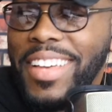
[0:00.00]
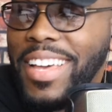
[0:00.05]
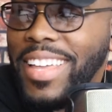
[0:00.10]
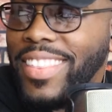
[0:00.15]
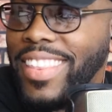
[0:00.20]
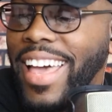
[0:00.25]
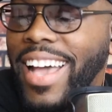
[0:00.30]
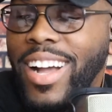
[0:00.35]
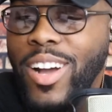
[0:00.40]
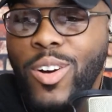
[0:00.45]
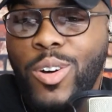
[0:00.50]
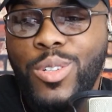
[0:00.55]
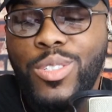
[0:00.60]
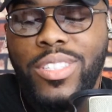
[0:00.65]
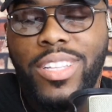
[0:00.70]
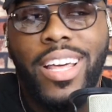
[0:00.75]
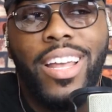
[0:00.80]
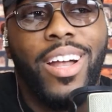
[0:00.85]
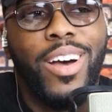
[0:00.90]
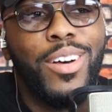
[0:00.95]
that's
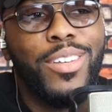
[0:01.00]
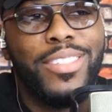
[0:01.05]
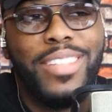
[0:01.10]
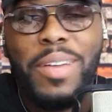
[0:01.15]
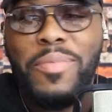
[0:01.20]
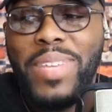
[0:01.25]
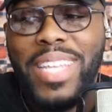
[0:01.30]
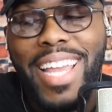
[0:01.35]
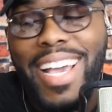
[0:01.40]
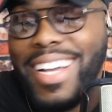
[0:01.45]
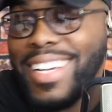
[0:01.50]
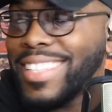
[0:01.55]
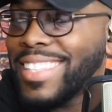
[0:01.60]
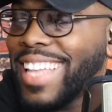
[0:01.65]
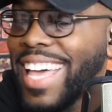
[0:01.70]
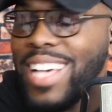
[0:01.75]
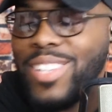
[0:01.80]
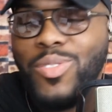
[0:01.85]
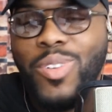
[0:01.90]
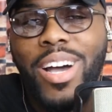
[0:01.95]

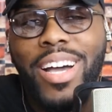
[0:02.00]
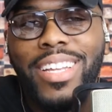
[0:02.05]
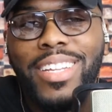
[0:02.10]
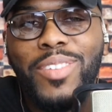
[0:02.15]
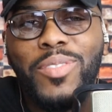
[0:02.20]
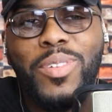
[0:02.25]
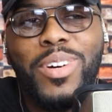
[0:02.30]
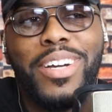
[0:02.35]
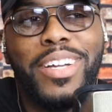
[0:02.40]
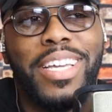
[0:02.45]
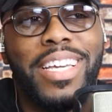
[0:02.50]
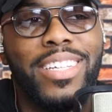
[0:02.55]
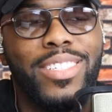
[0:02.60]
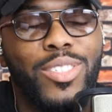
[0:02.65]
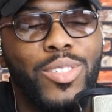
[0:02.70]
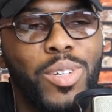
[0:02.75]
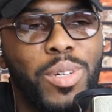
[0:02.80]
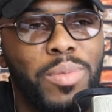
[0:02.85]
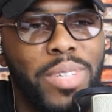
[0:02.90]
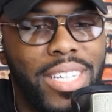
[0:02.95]
why I didn't want to get
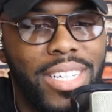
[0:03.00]
into it,